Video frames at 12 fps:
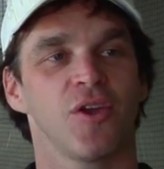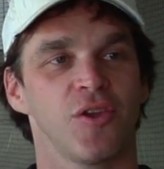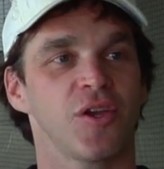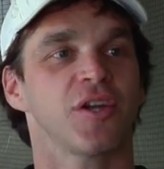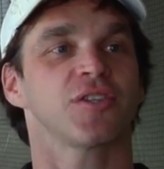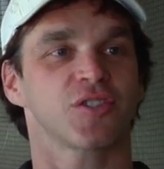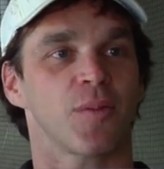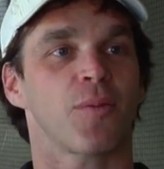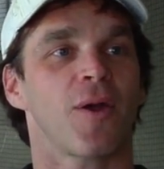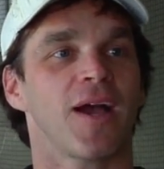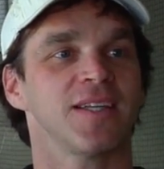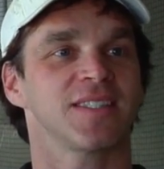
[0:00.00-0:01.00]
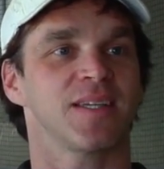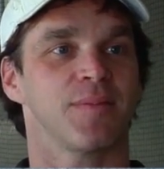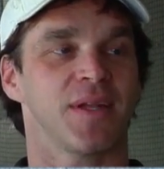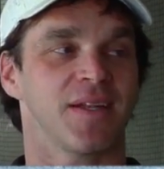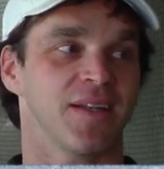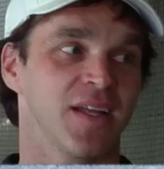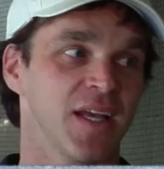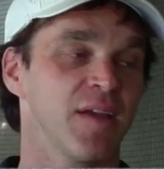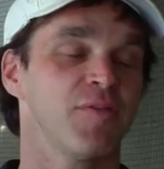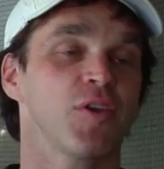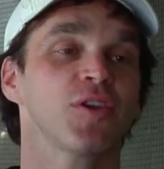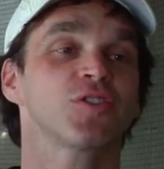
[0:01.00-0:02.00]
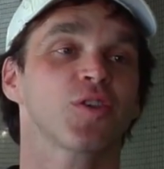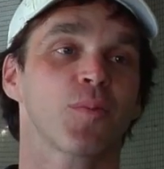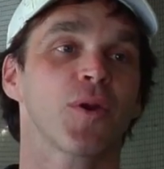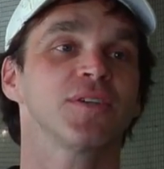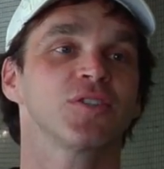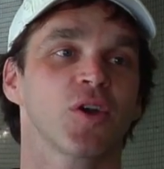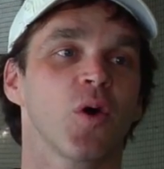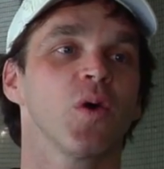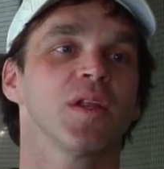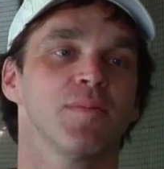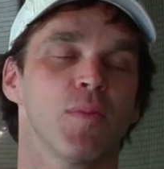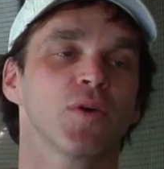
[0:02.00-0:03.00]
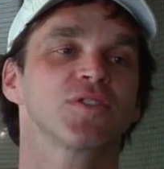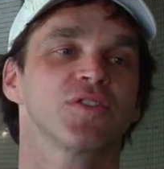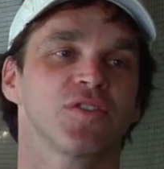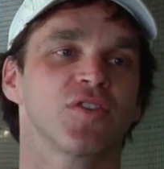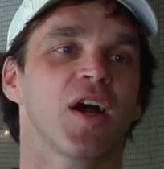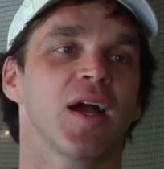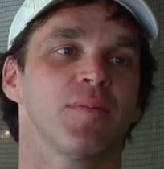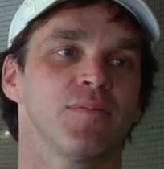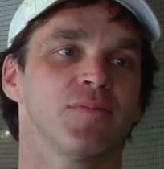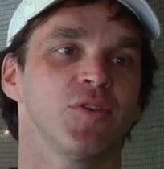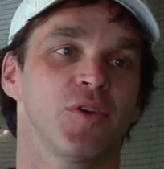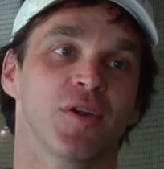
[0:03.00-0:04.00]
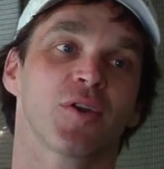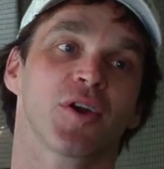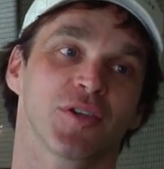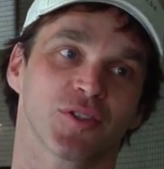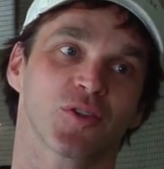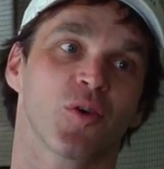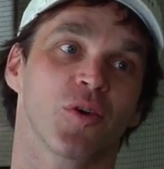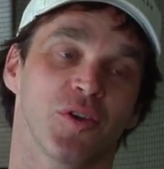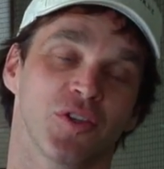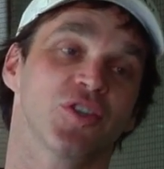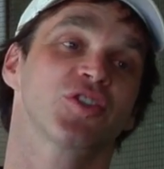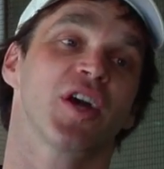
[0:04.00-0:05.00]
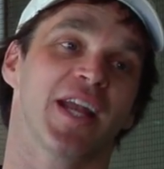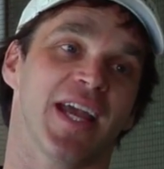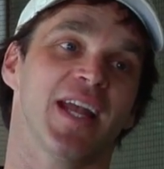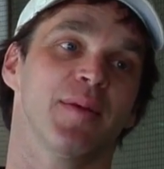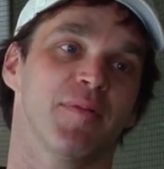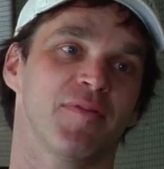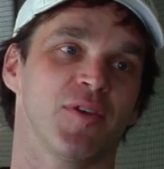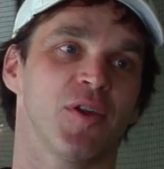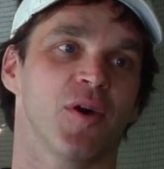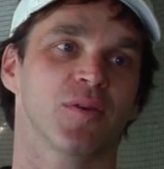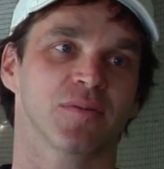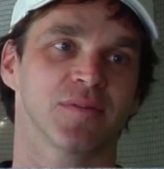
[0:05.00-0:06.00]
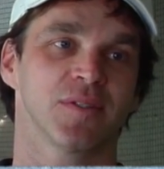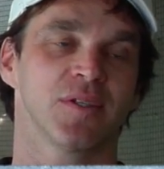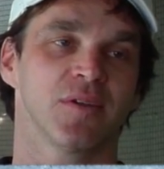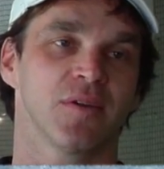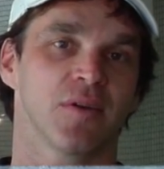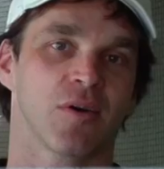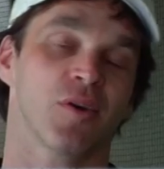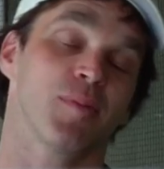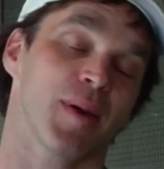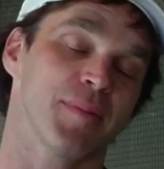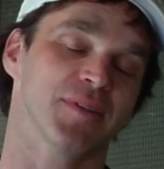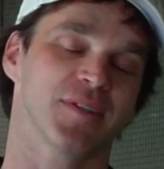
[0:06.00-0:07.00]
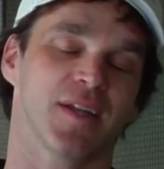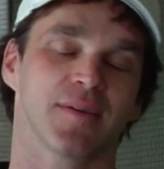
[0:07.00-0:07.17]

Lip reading: you're going to surprise him. And if you can surprise the goalie most of the time, you're either going to score or you're just going to hit him if you don't. Right. Or you might miss the